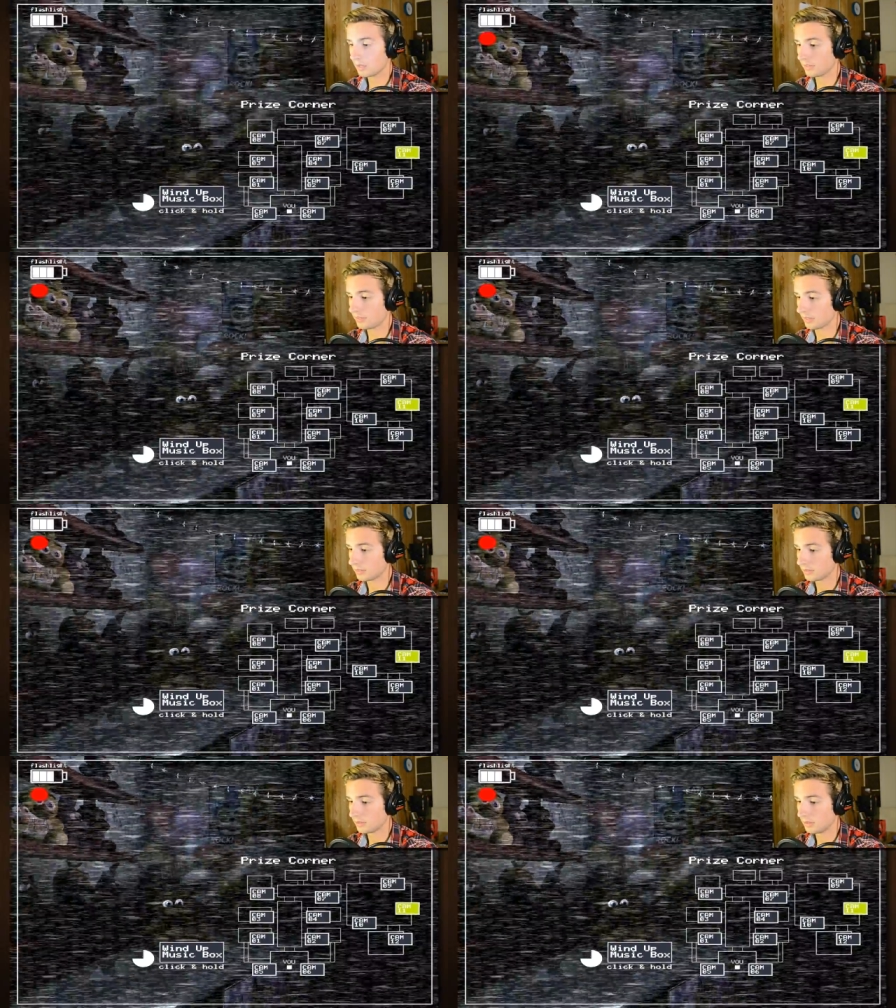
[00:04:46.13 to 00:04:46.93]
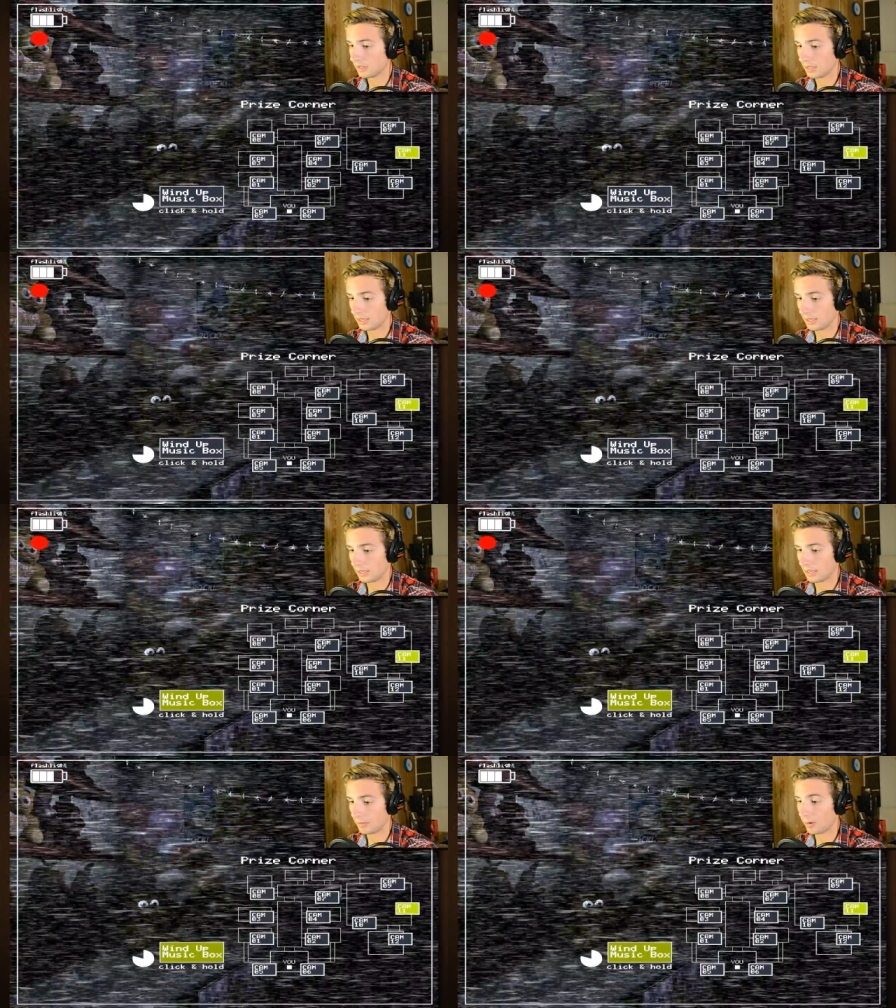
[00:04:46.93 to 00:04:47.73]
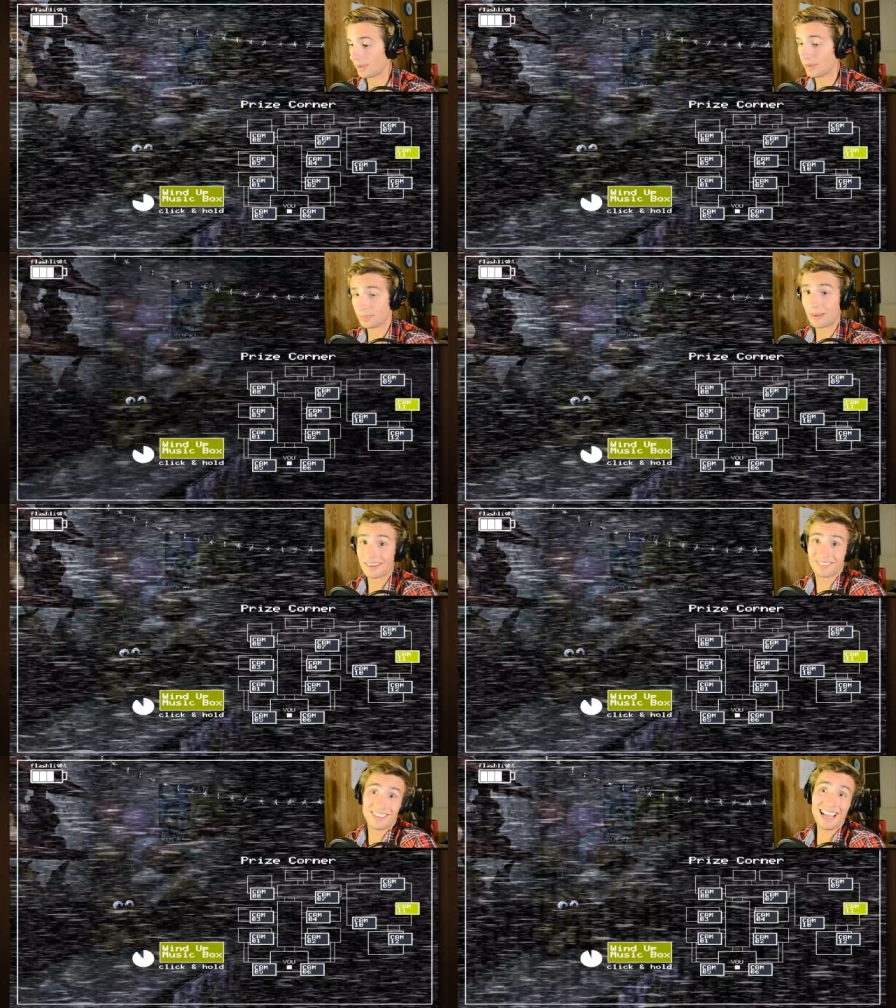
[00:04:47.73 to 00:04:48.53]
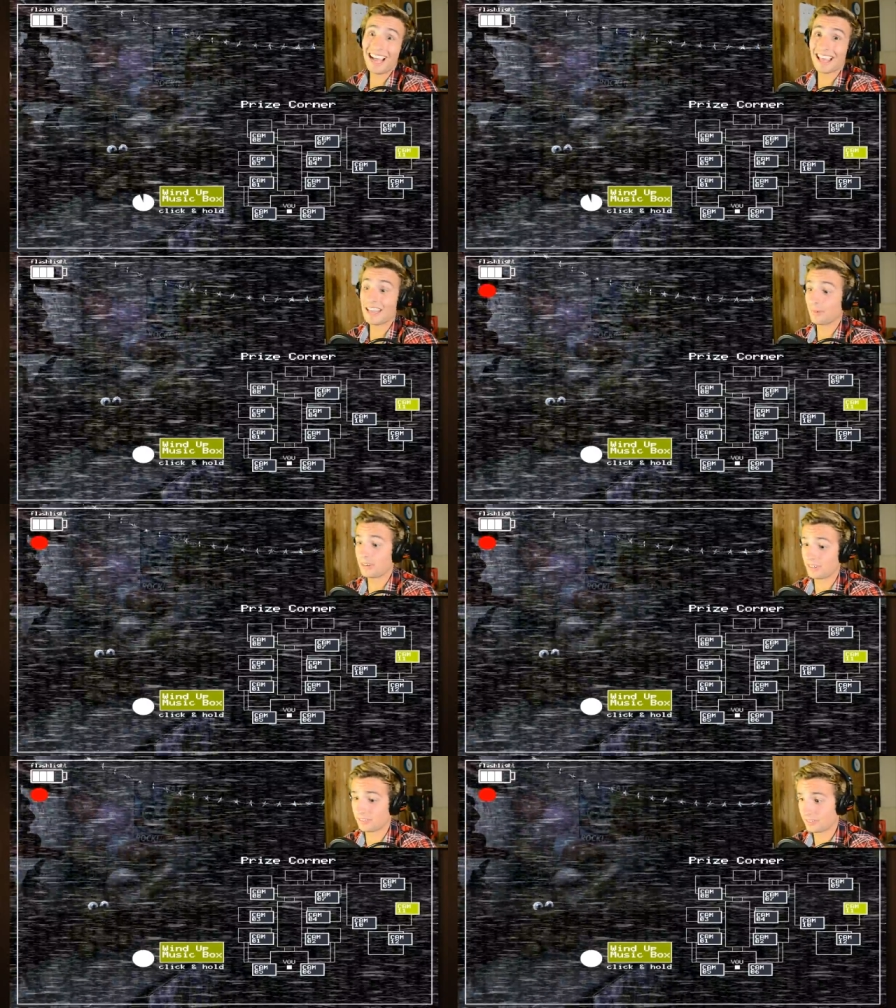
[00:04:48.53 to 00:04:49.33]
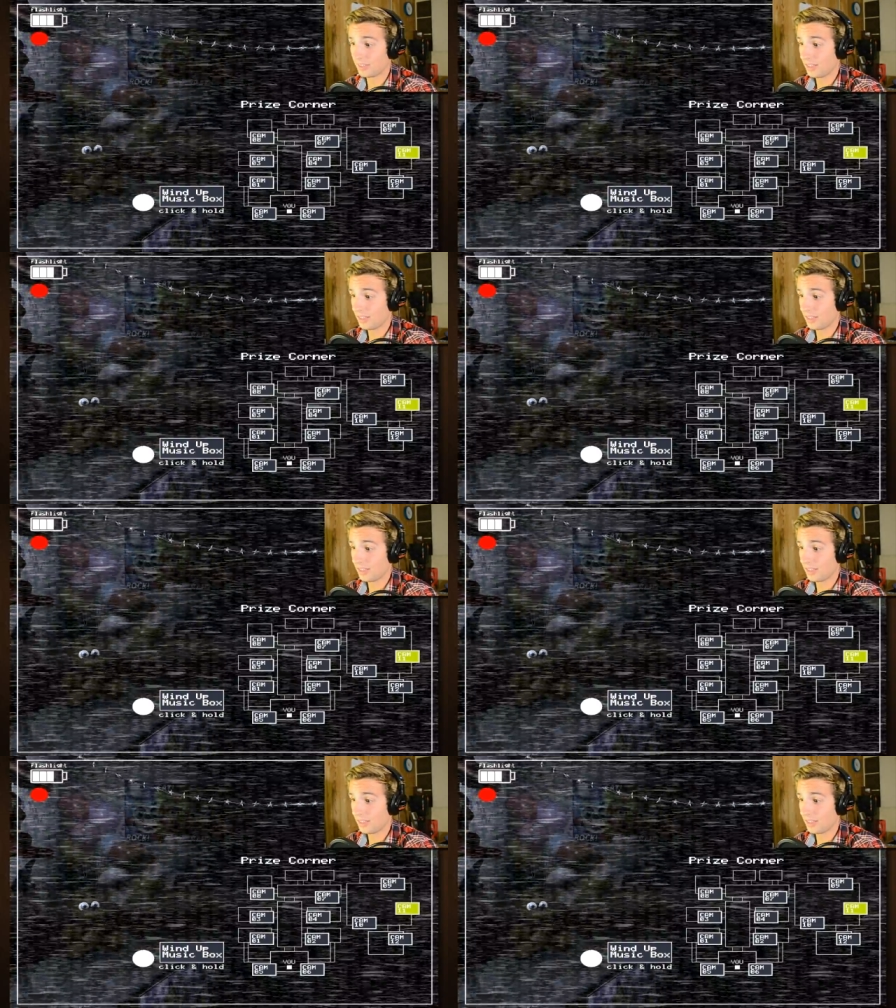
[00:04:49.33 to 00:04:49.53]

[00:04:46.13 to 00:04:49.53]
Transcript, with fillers: let's see. Um, why the music box? So yeah, I think we just